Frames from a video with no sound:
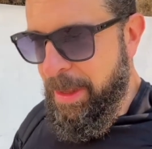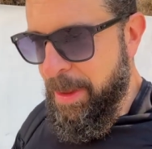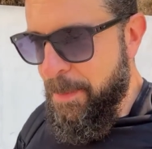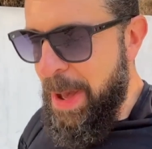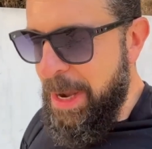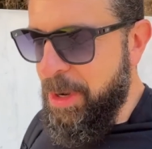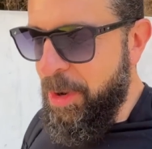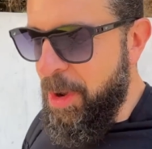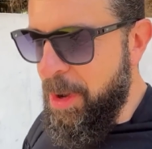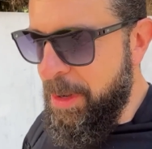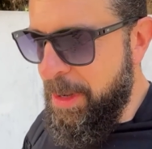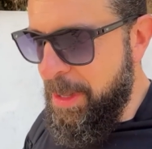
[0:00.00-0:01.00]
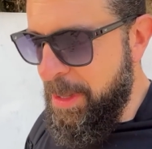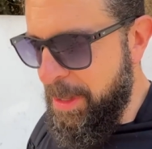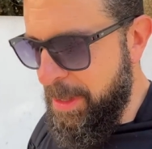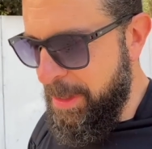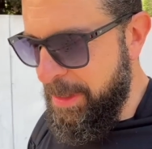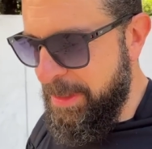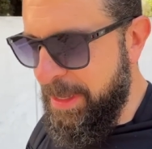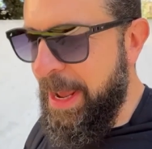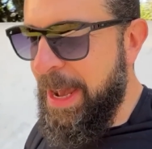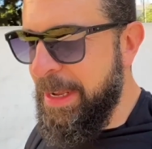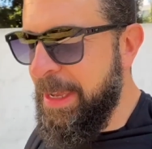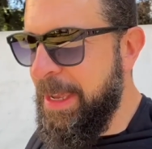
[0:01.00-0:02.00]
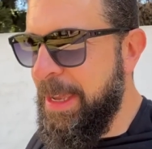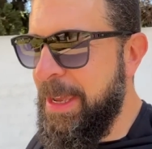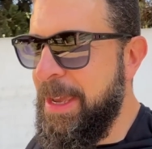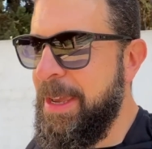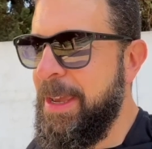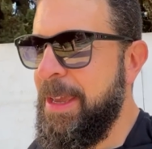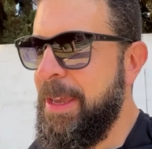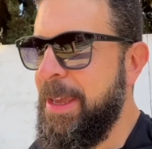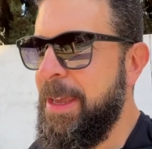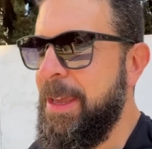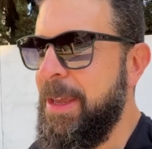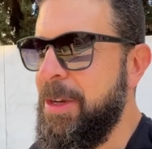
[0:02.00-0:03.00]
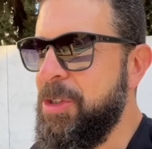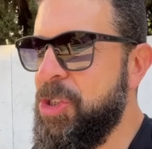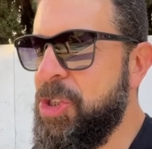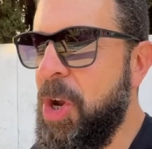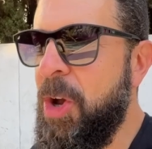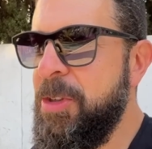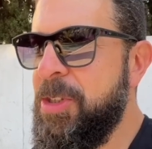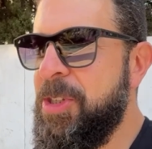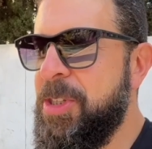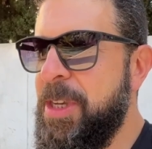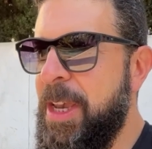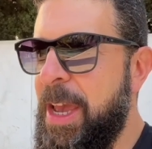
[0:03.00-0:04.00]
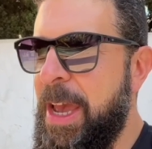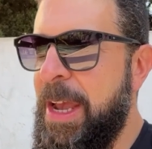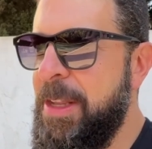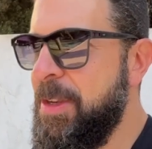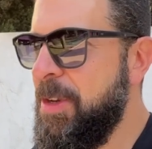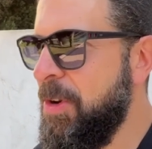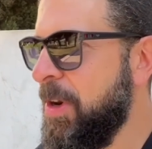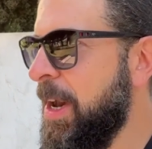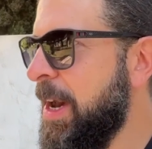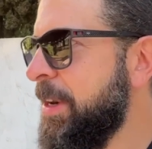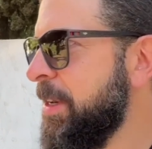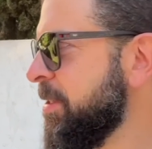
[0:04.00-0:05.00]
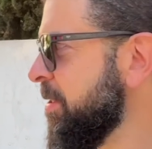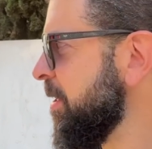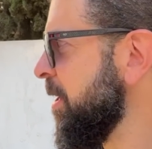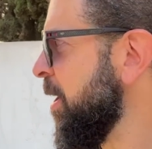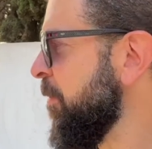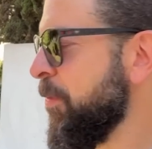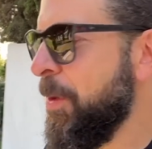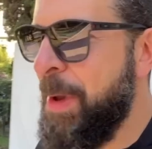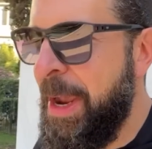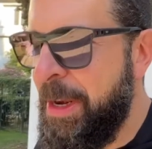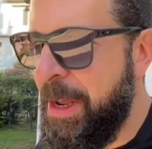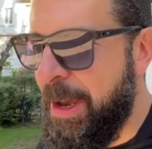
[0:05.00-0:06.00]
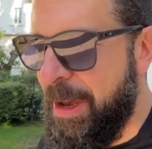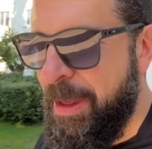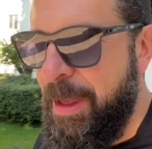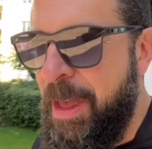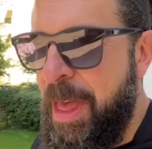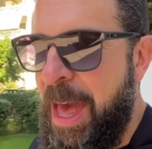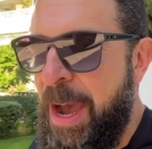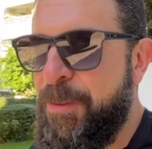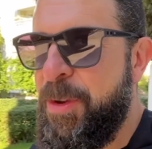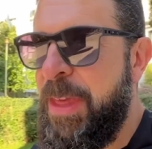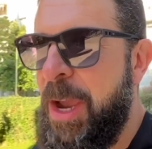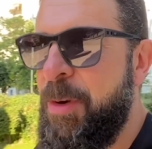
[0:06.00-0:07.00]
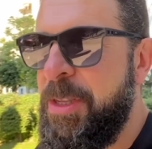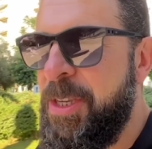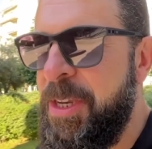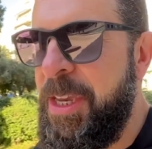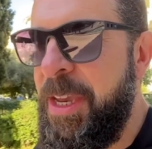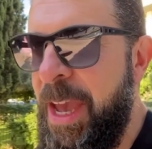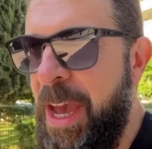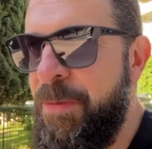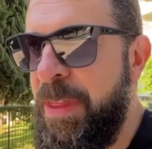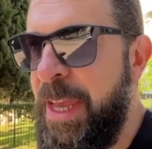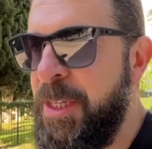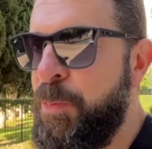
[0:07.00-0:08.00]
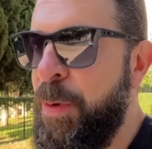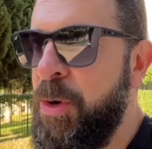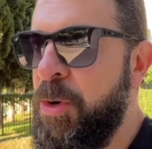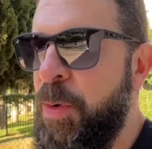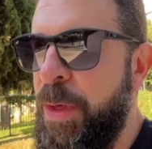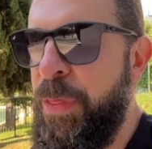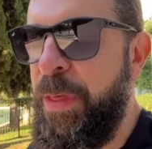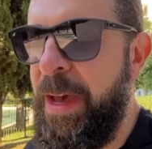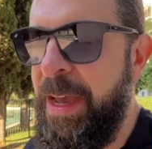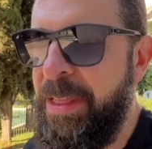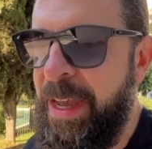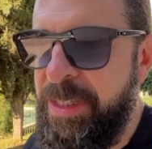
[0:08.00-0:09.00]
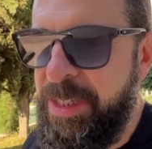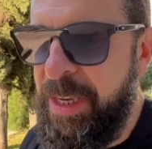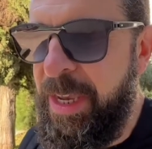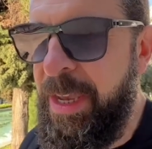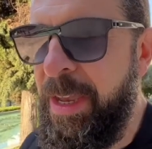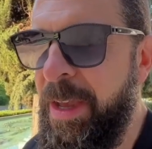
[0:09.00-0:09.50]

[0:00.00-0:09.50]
Macron, Draghi, Scholz, and Iohannis of Romania. After they went to Kiev and they spoke with Zelensky,